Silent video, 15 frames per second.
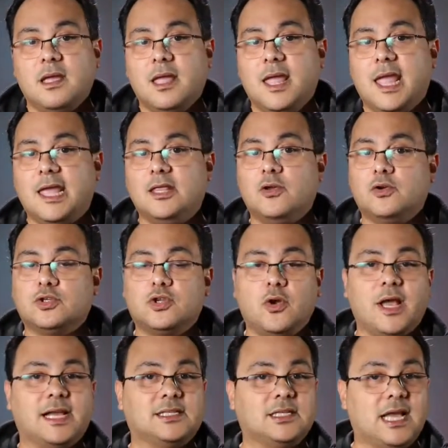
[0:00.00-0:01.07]
And those
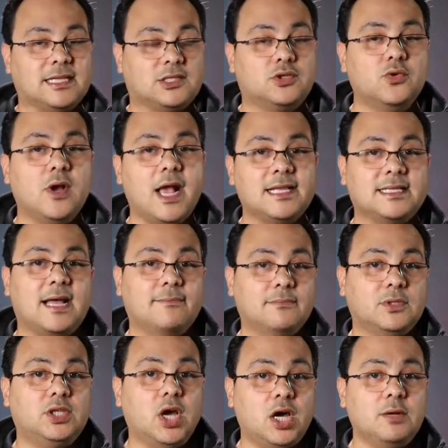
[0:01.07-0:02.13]
toys, as soon as
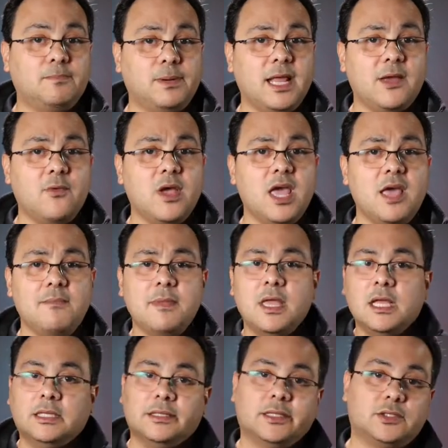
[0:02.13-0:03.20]
I'm done playing with him,
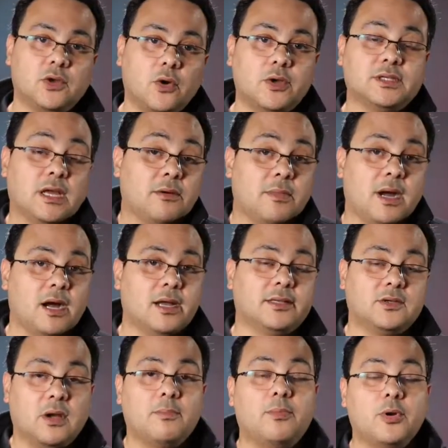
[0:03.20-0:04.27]
the toys are mine. So
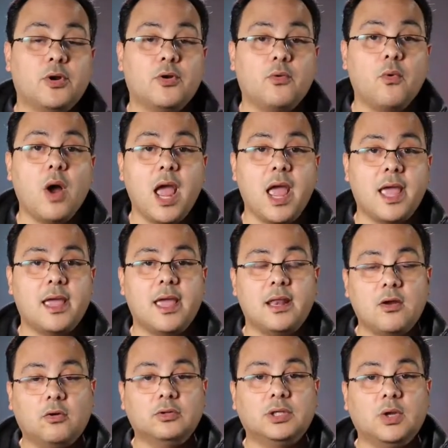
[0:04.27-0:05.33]
I put it away, and
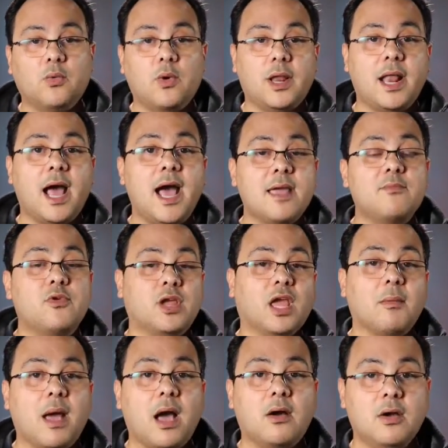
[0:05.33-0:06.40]
only when I bring him
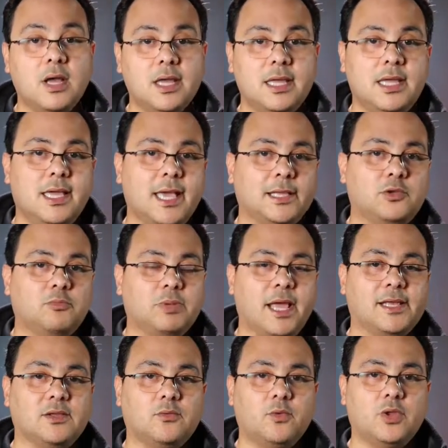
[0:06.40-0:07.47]
out, he get to
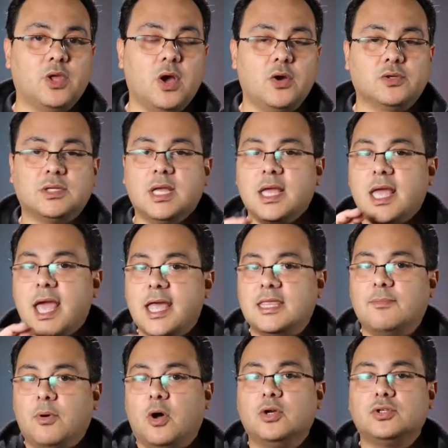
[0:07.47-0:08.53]
play with those. And the
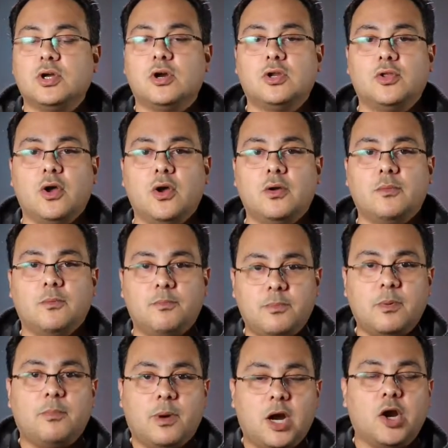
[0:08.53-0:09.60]
balls are the
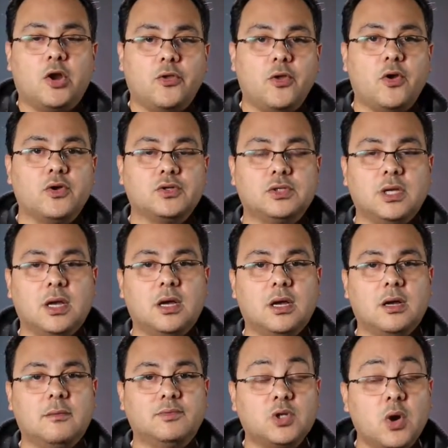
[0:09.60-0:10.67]
part of those
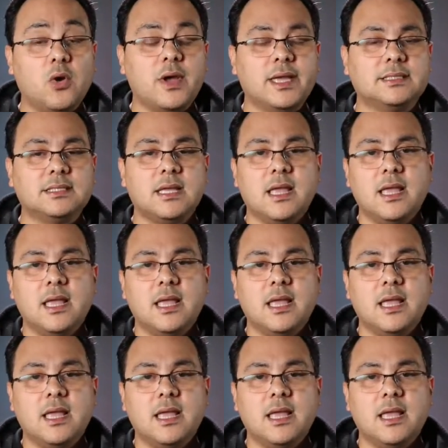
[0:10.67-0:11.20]
toys.